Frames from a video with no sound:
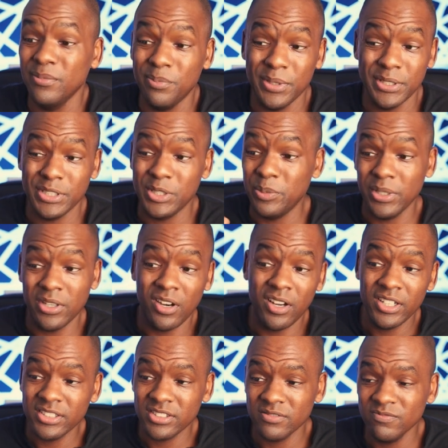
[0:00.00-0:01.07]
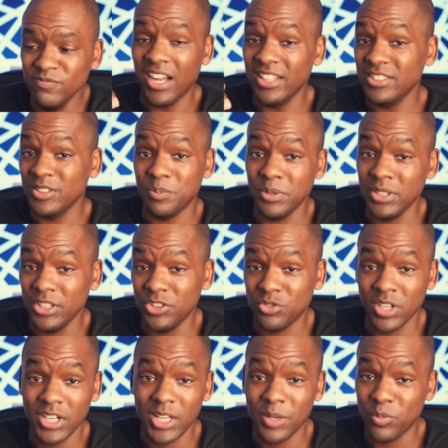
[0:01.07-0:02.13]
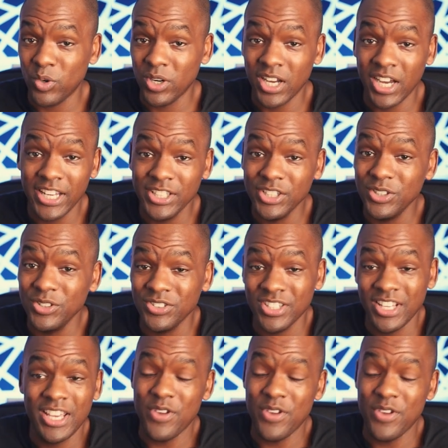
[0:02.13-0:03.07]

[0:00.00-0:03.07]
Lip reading: but to be honest, I'll just be straight up what I use.